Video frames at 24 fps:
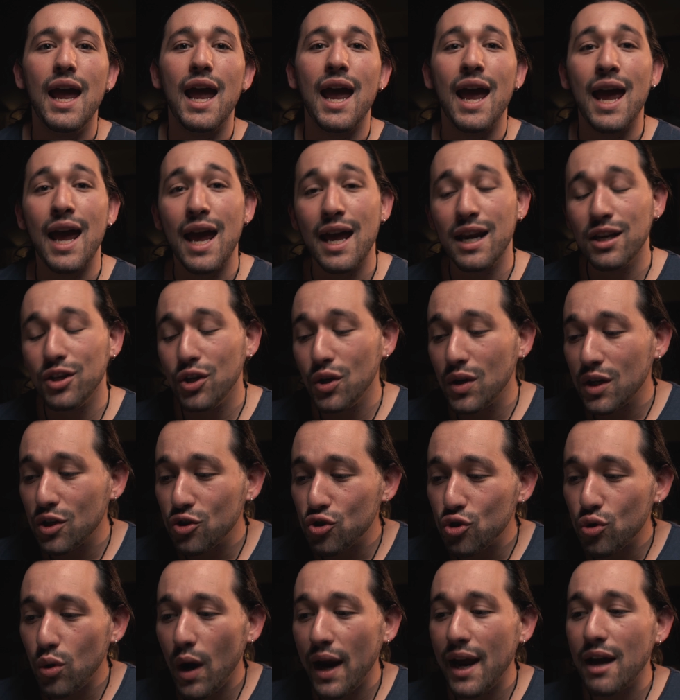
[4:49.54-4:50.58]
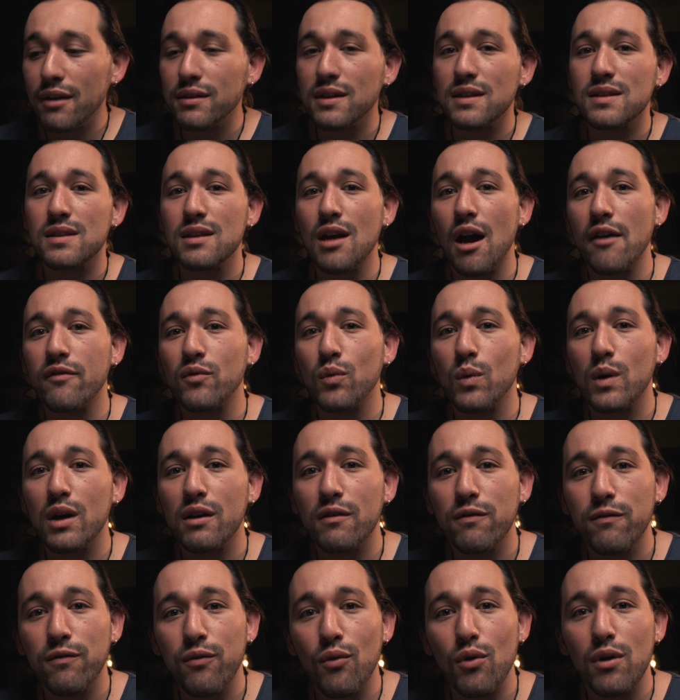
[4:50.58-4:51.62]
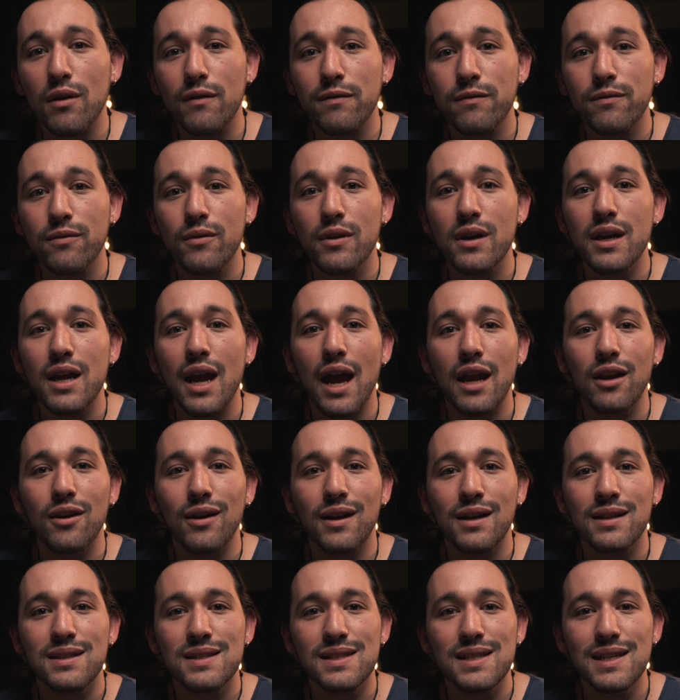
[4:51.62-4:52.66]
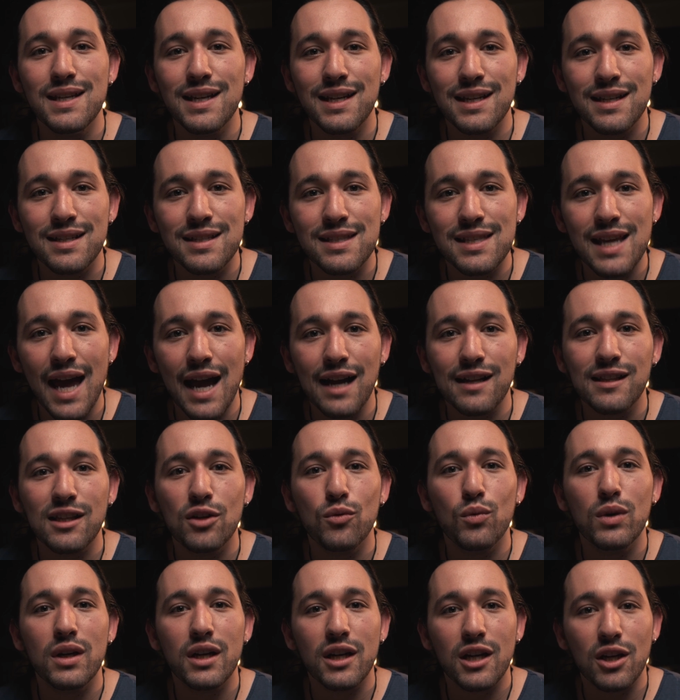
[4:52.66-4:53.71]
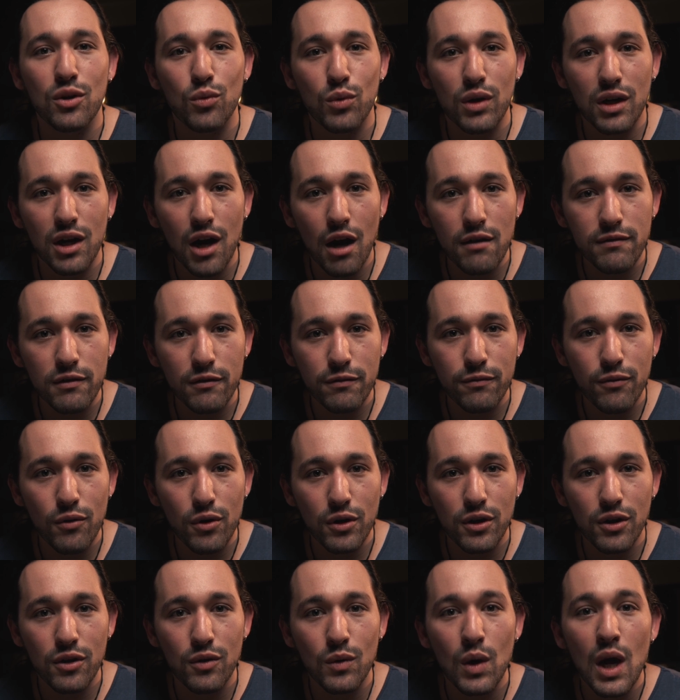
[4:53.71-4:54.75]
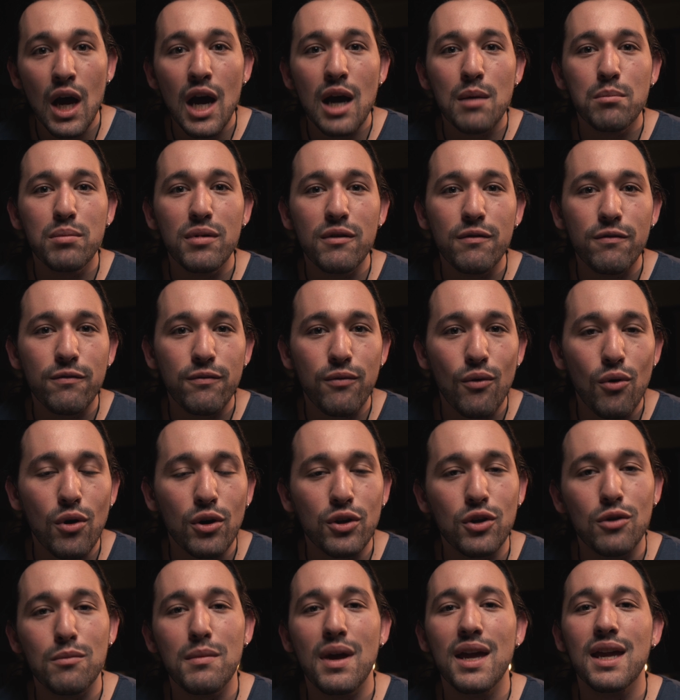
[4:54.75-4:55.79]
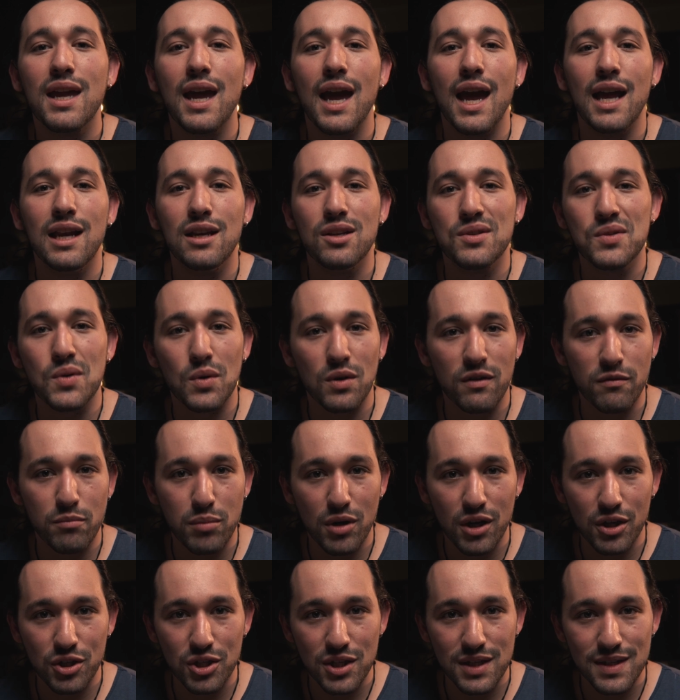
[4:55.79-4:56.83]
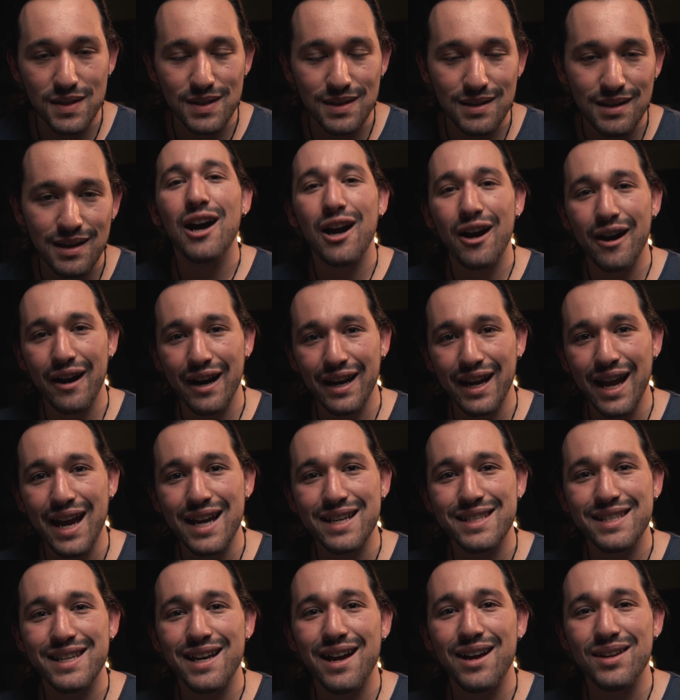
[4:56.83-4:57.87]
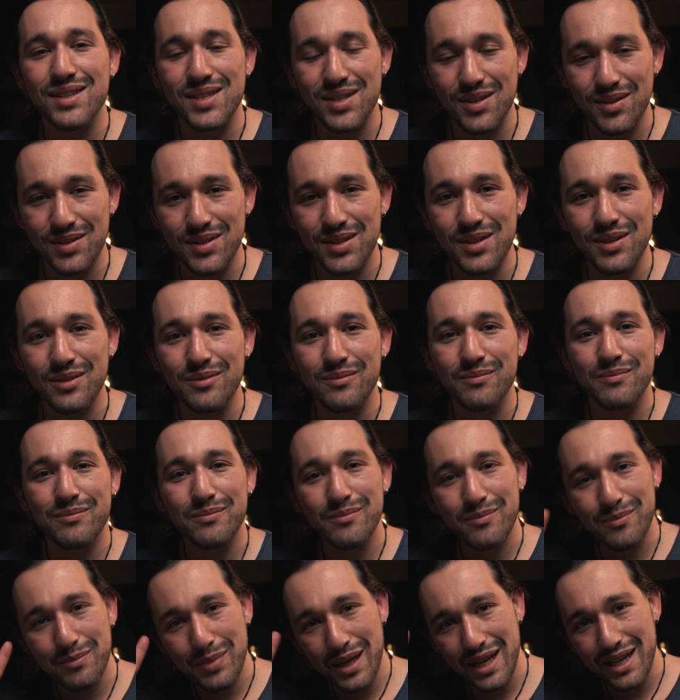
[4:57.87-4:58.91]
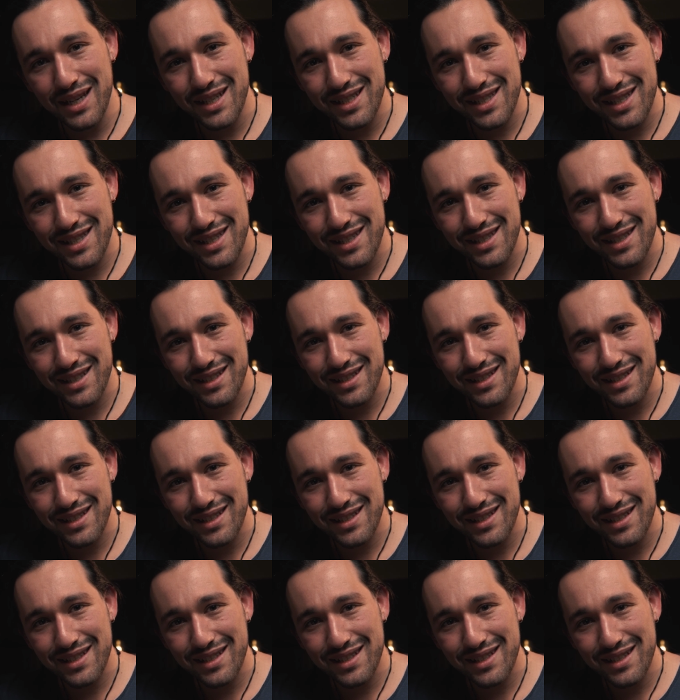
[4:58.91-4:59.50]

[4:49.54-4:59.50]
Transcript: And you can try out the software for free and you can see exactly what it can recover for you before you make any sort of purchase. All right, guys, I'll see you soon. Peace.